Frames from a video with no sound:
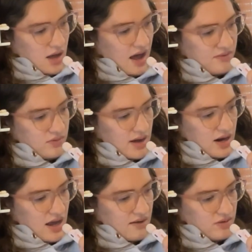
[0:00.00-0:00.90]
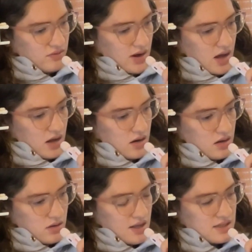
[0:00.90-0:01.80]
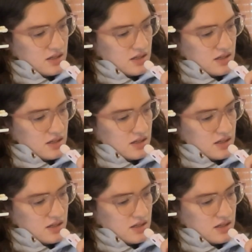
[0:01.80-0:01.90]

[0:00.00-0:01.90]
Haven't read. That's